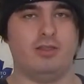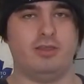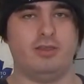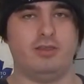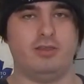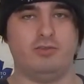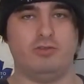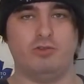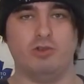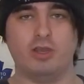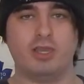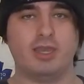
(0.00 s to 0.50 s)

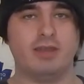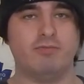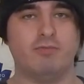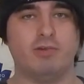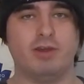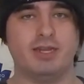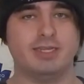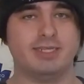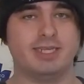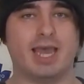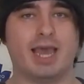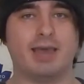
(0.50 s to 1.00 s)
You look at what
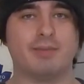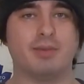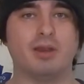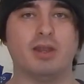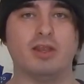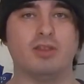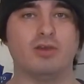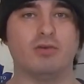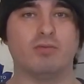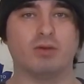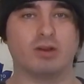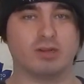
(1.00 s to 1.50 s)
has happened in
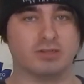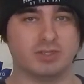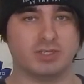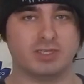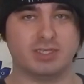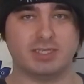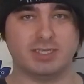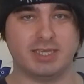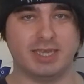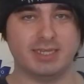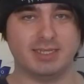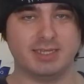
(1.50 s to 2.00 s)
the world
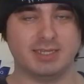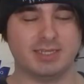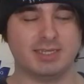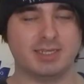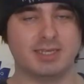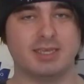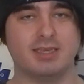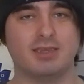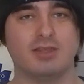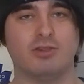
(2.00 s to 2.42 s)
since,